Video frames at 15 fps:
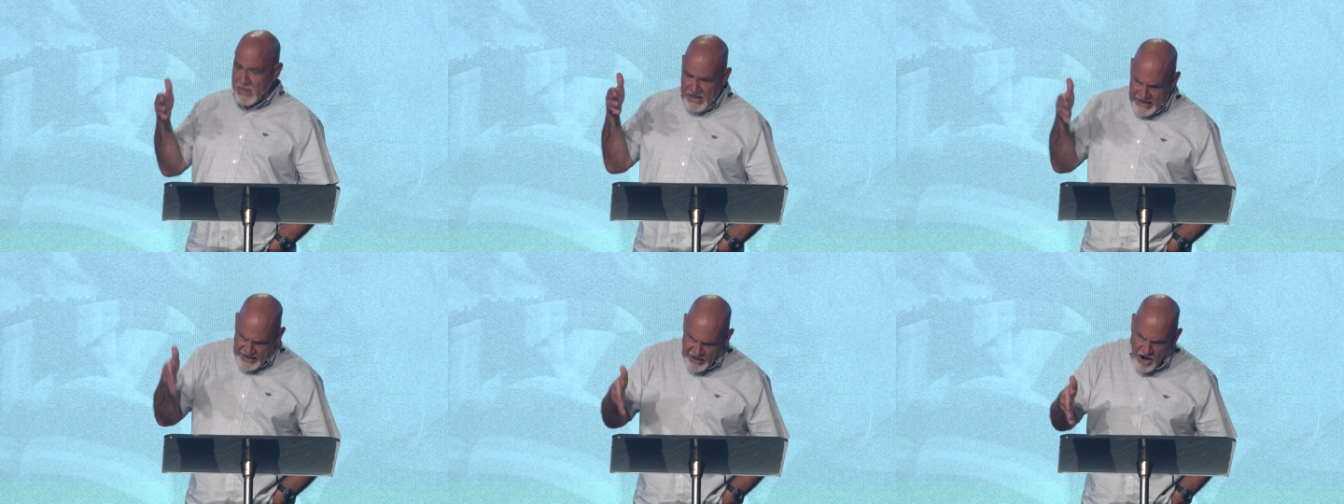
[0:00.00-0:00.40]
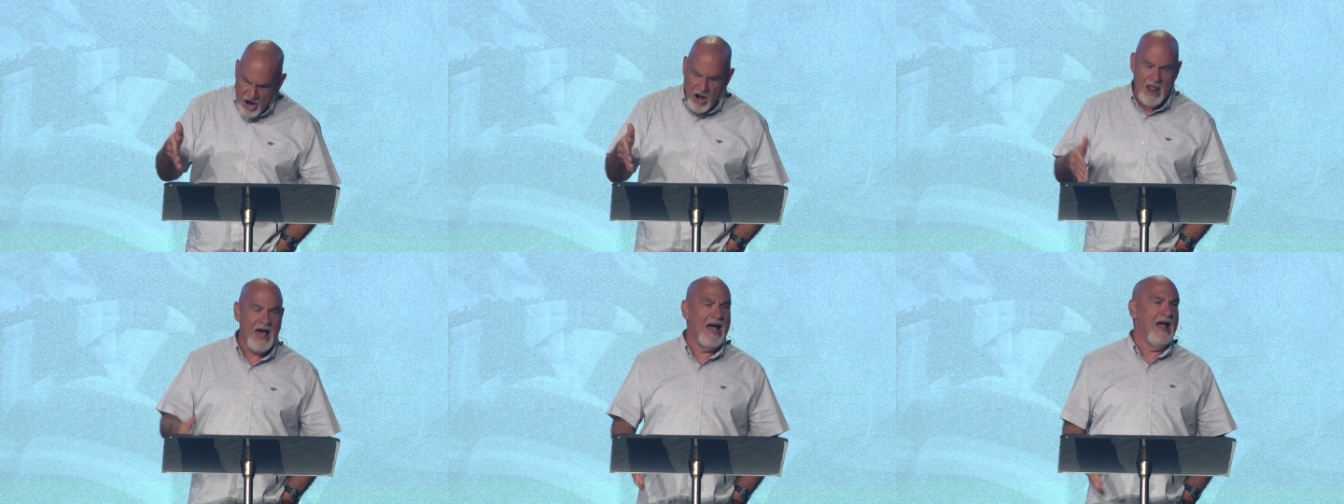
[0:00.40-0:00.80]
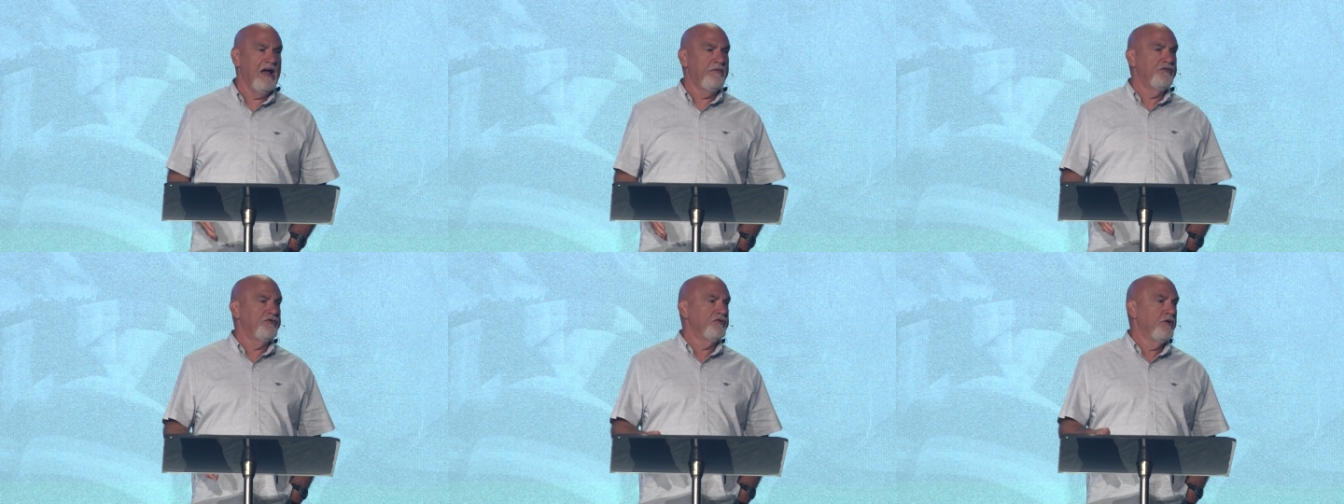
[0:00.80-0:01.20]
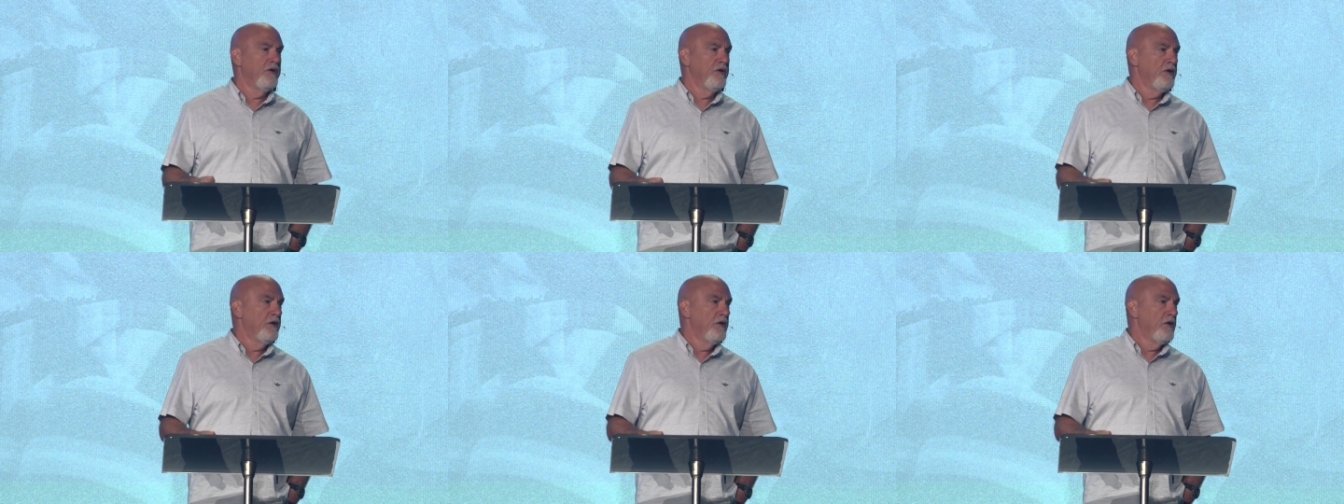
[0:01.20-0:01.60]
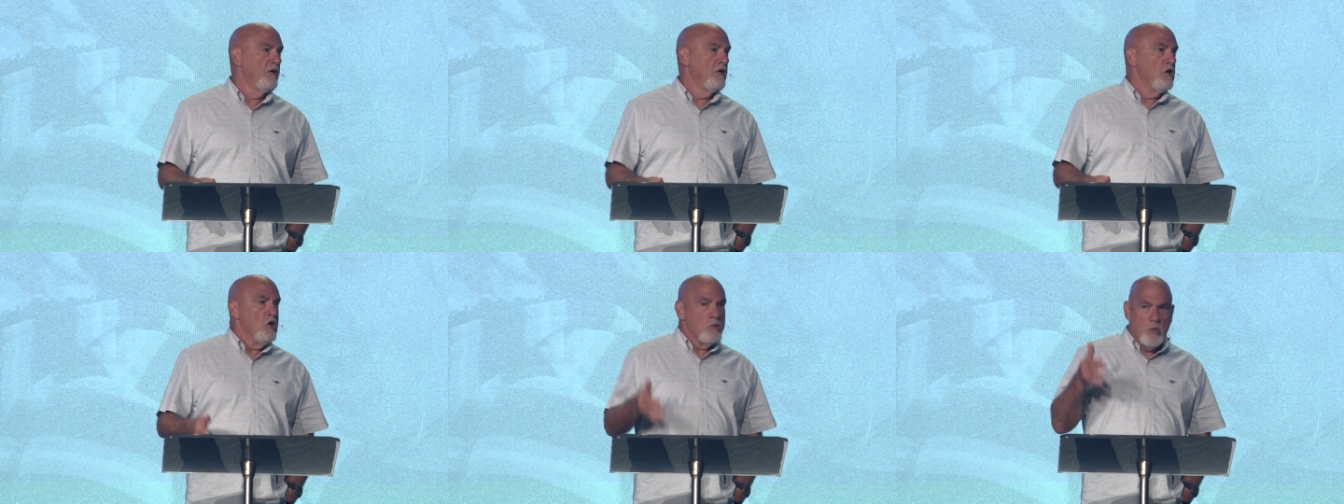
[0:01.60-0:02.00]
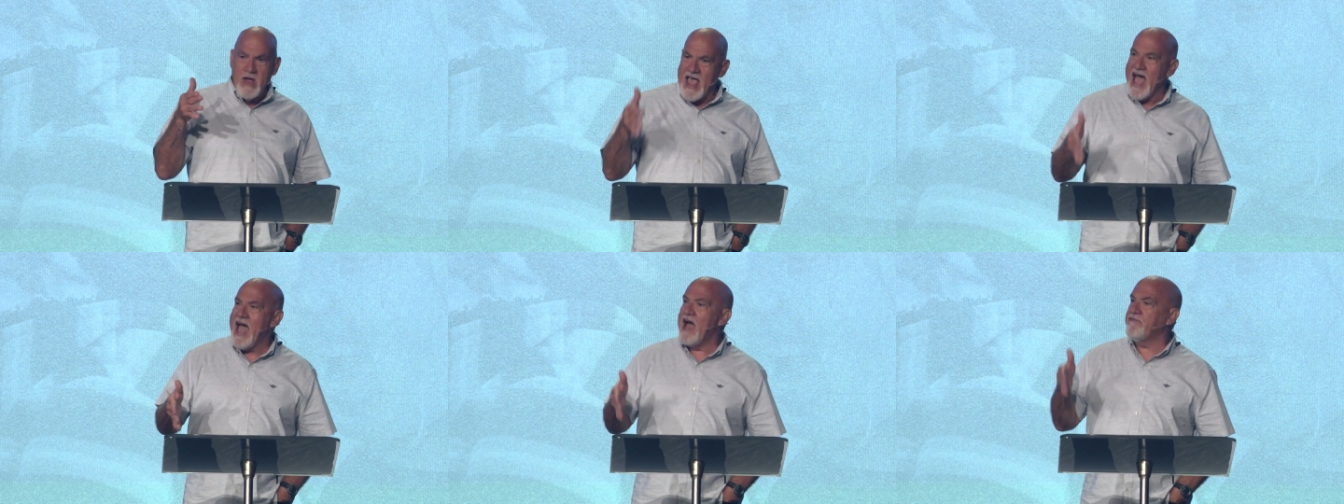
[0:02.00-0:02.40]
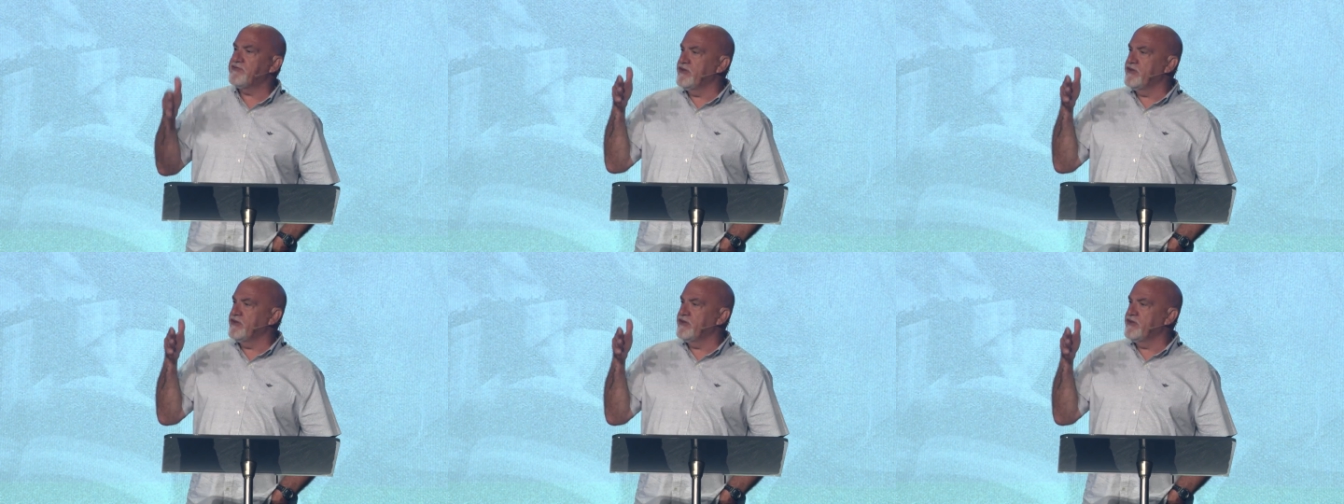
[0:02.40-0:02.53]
in our lives, we have